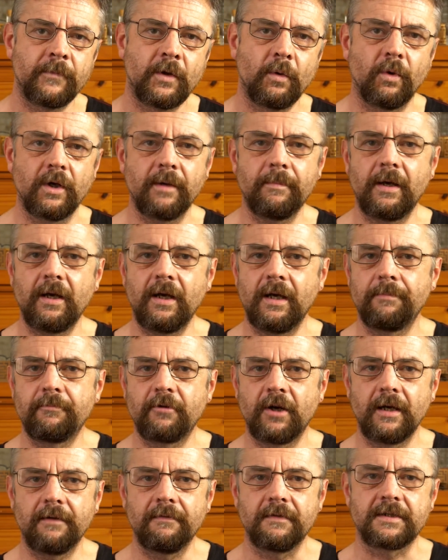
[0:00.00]
What about our
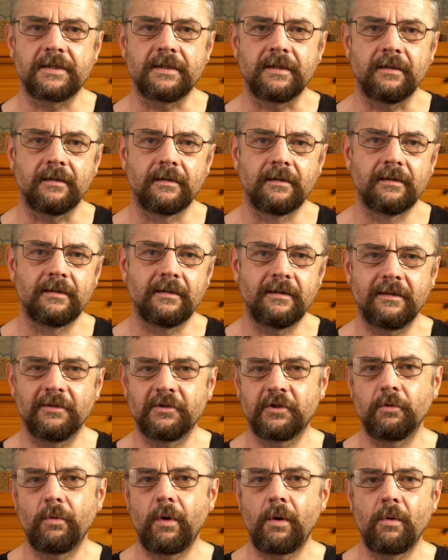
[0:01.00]
privacy? You know,
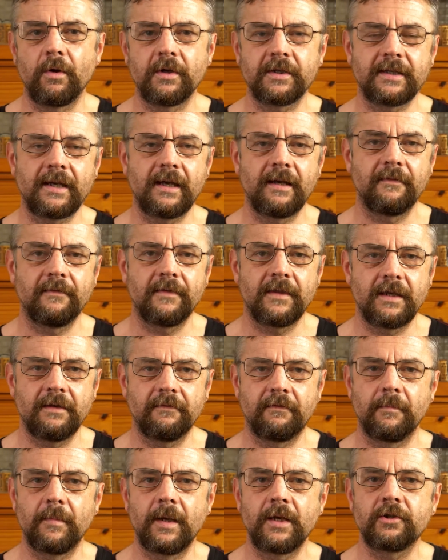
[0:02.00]
do we want to have the
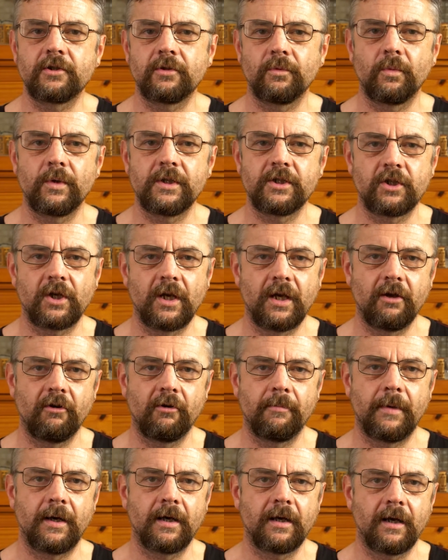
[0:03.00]
information we share
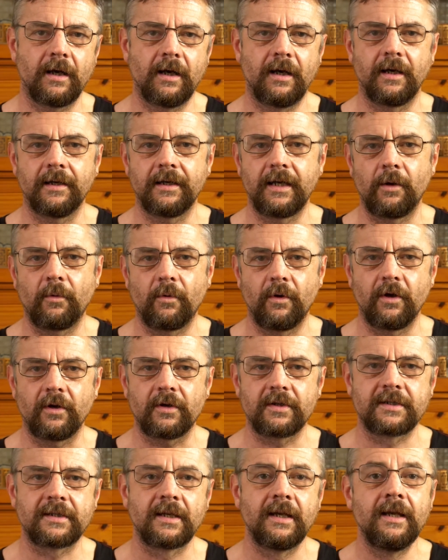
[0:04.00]
among our
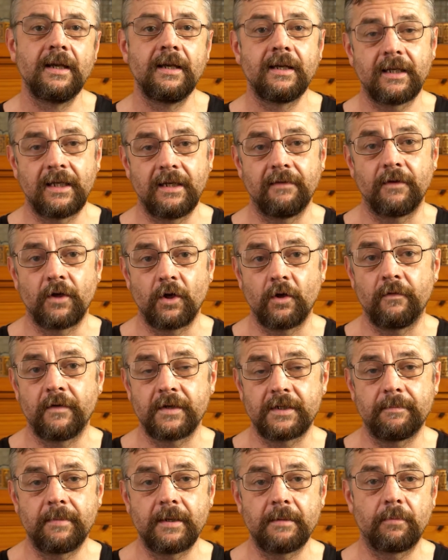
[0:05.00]
networks given over
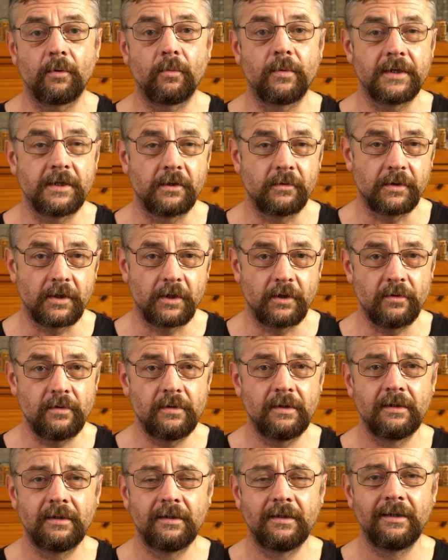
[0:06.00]
to people we don't know?